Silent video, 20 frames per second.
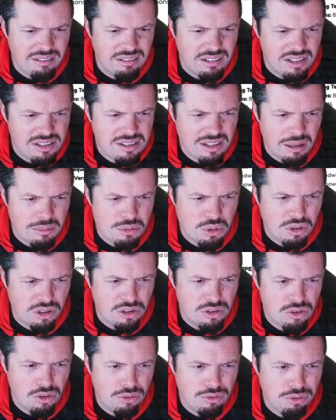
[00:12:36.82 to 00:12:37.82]
this comes with a
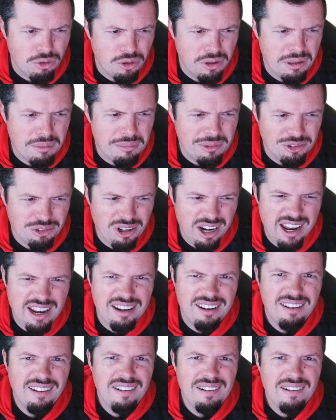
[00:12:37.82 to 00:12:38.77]
240mm rad.